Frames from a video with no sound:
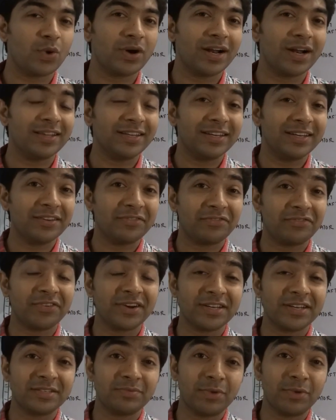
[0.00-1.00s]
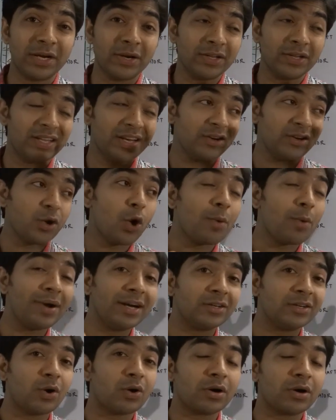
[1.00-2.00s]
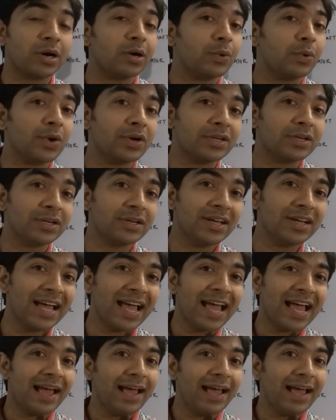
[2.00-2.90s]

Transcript: What are the difference between the normal torque converter